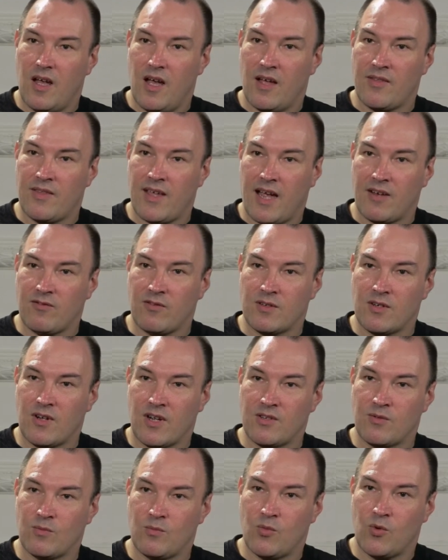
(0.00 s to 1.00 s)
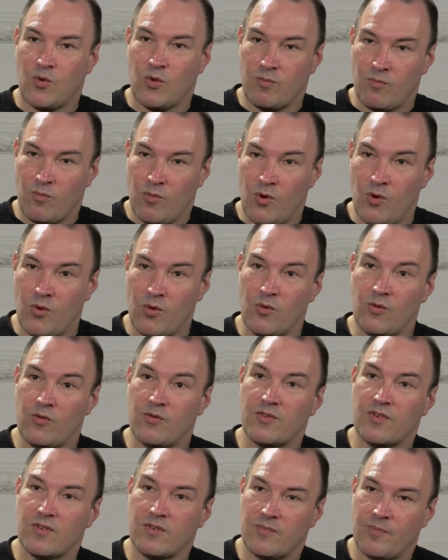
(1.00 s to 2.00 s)
and that advertisement board
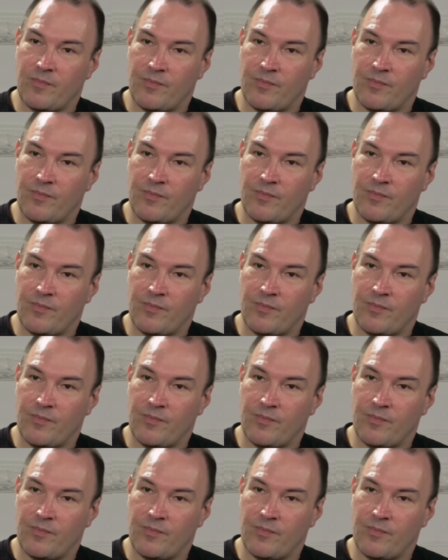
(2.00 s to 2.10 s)
moved,